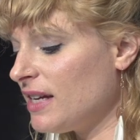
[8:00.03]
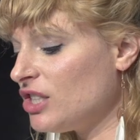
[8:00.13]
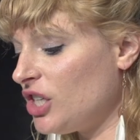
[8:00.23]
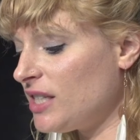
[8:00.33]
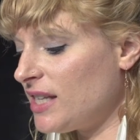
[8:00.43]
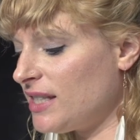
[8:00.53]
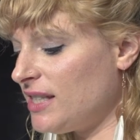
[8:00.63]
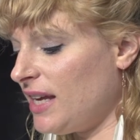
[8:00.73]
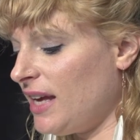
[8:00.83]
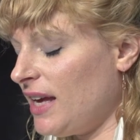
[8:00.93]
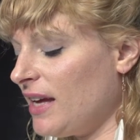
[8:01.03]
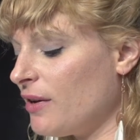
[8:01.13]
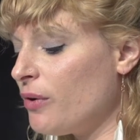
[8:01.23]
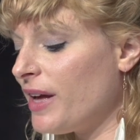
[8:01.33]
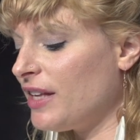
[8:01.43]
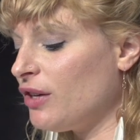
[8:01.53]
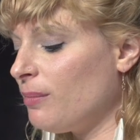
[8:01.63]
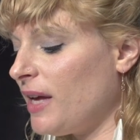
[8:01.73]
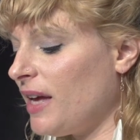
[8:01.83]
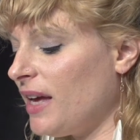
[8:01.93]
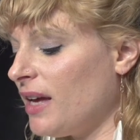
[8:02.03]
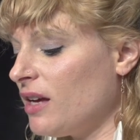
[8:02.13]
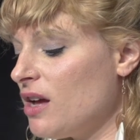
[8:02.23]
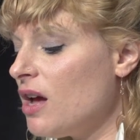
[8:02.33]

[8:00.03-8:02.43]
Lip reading: G said to he, who can you be?